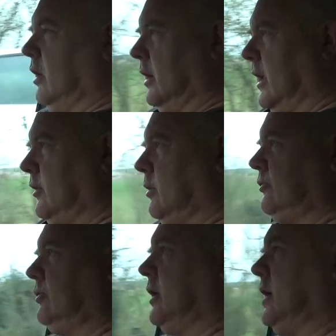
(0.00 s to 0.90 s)
another
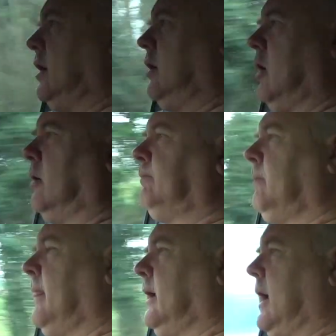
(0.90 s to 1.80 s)
question I get a lot.
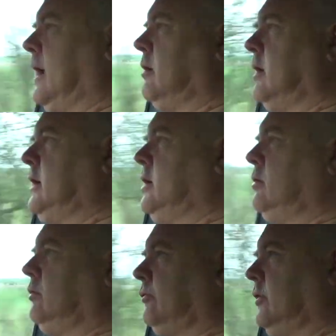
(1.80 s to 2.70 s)
Can I
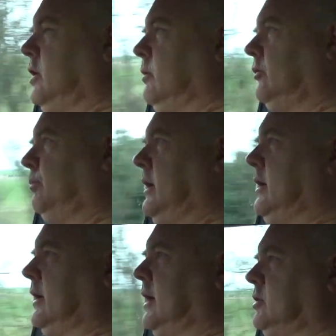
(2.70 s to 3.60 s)
use the USB
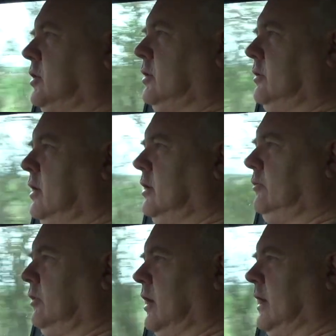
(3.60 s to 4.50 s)
connection
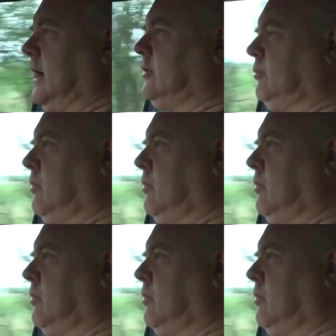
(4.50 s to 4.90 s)
to connect